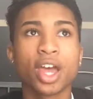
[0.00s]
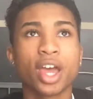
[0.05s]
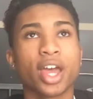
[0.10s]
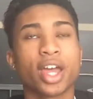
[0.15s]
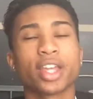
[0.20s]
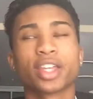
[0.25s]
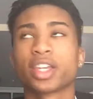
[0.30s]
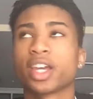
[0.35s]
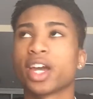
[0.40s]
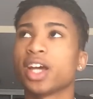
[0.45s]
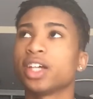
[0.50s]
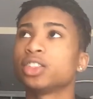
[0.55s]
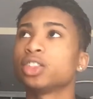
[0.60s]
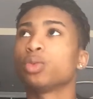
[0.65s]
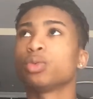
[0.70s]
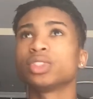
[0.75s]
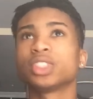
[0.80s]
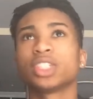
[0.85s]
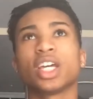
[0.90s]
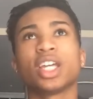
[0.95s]
And guess who
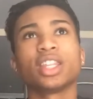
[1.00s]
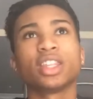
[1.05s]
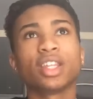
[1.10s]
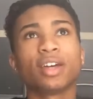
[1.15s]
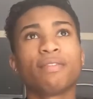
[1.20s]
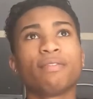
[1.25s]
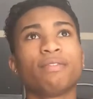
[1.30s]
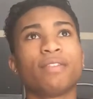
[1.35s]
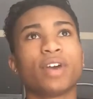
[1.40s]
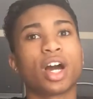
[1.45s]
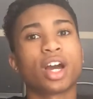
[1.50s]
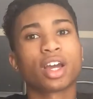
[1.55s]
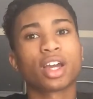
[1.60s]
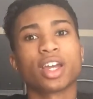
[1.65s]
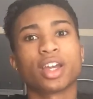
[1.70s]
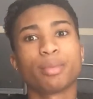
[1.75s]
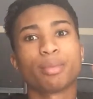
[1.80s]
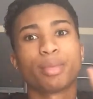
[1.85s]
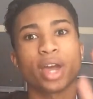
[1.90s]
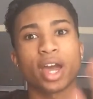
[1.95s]
was in the
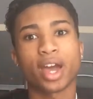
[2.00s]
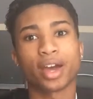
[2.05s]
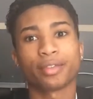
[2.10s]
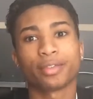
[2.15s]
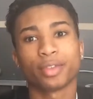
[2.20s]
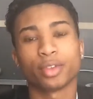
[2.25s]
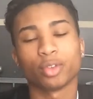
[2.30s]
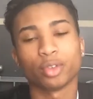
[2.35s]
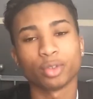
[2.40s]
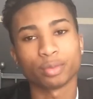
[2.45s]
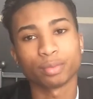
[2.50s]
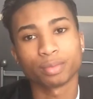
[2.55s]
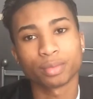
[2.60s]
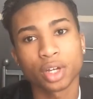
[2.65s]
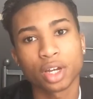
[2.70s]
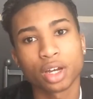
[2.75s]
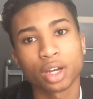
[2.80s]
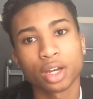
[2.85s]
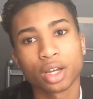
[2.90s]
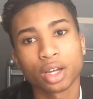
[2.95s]
fucking bathroom?
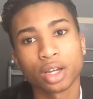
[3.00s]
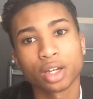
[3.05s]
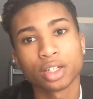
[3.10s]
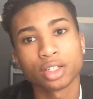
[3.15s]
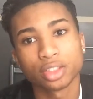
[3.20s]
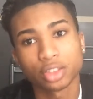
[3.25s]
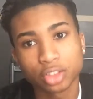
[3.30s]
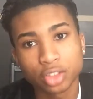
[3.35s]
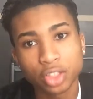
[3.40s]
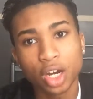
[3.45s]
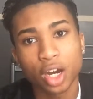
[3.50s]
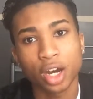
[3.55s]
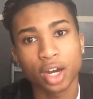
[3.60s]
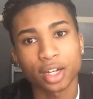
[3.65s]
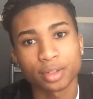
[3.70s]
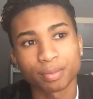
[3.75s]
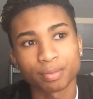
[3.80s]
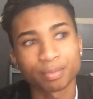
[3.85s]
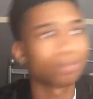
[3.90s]
John.